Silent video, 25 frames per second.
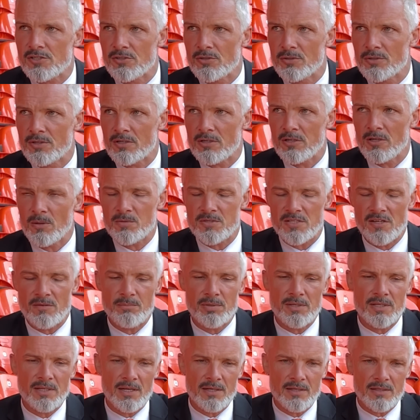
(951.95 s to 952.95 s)
You know, the clubs I've
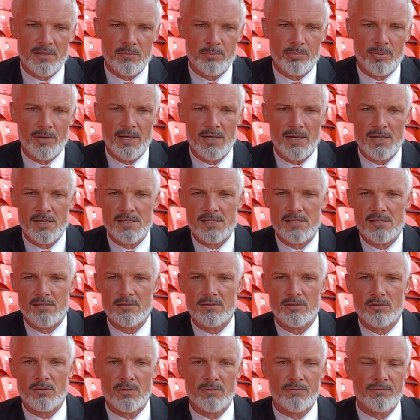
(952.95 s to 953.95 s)
been at in the past,
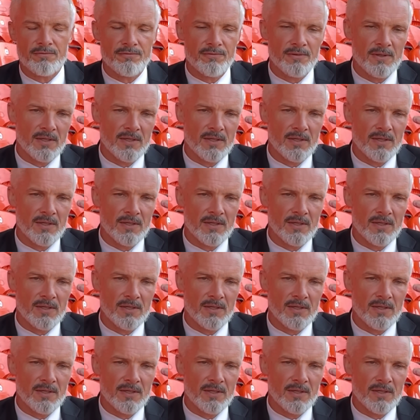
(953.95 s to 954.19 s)
you know,